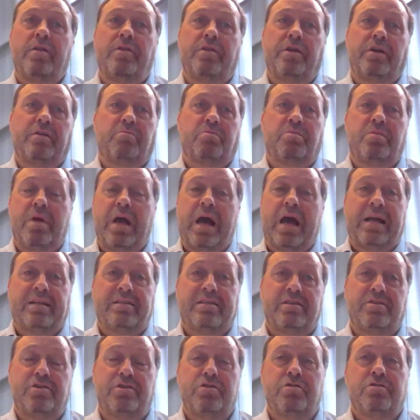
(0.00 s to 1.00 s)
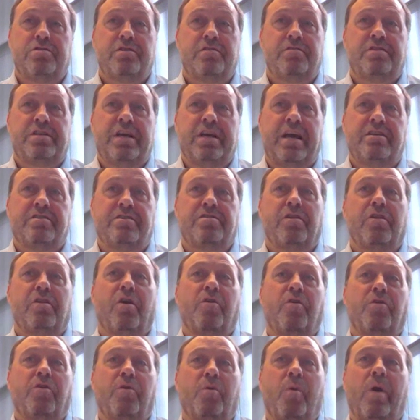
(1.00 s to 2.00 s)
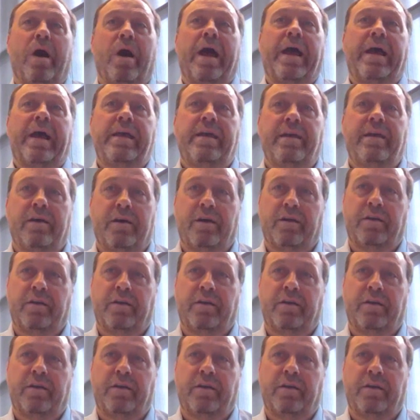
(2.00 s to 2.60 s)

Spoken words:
The attitudes have changed along the way,